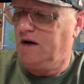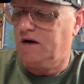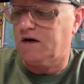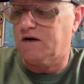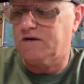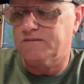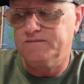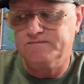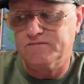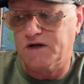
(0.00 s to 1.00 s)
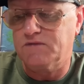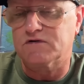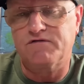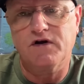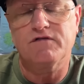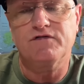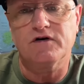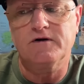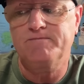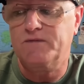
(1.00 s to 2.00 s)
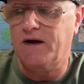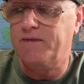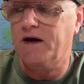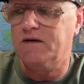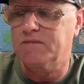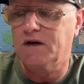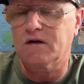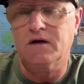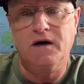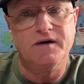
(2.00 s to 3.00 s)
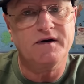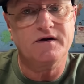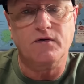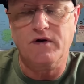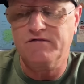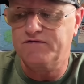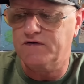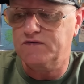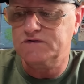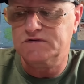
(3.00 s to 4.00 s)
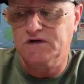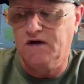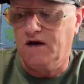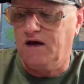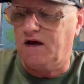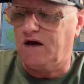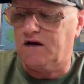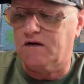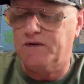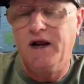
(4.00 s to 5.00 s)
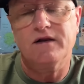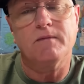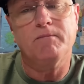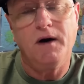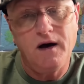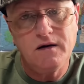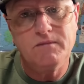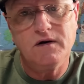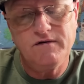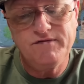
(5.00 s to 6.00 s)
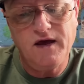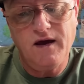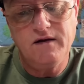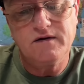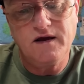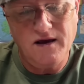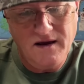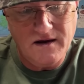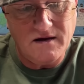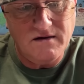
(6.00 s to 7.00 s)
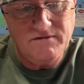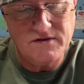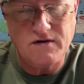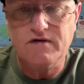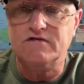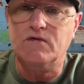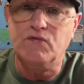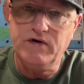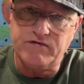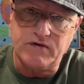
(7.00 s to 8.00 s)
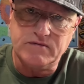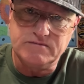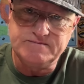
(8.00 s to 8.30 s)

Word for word: But it was very fun. I've got to meet a lot of great folks. And but at the bottom of that cave, there is a river.